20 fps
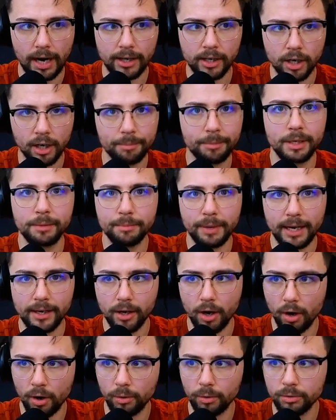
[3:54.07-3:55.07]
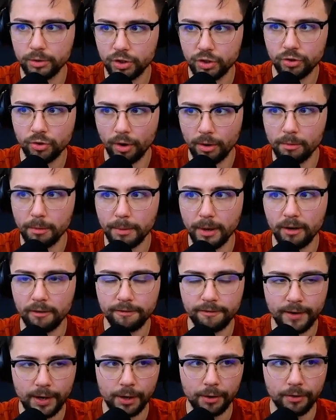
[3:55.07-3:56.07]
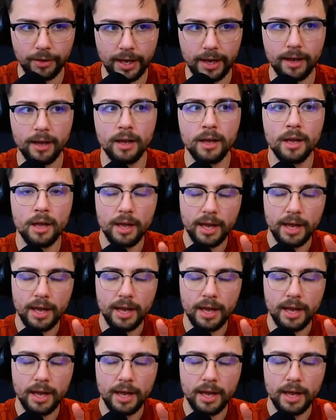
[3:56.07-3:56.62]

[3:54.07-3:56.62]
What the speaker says: I copied my old StreamerBot file there